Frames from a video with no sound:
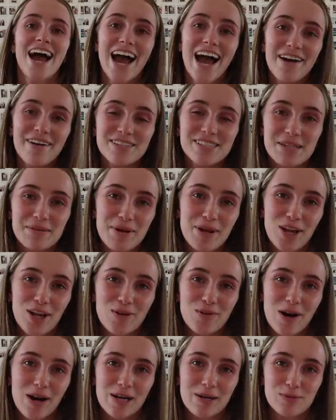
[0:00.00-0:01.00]
Hey what's up
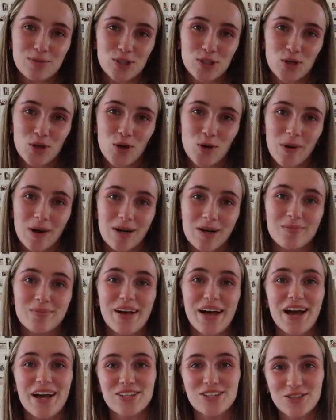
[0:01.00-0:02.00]
hello welcome to or welcome
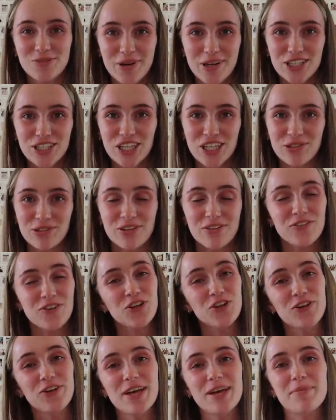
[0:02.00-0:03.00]
back to my channel if
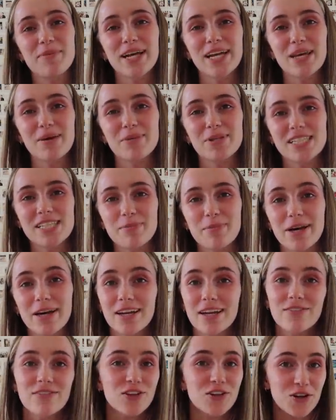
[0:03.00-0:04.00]
you're new here my name is Emma
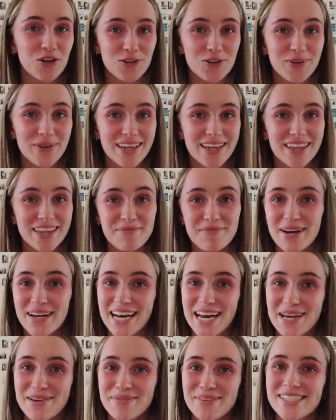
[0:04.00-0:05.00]
and if you're not new here then my
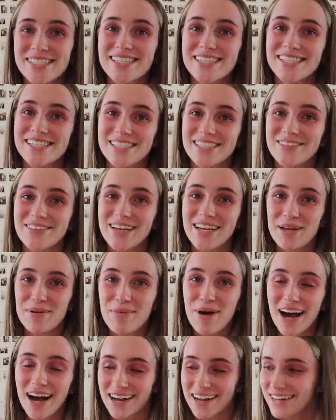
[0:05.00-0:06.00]
name is still
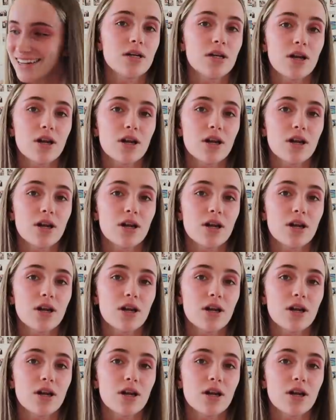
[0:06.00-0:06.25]
Emma.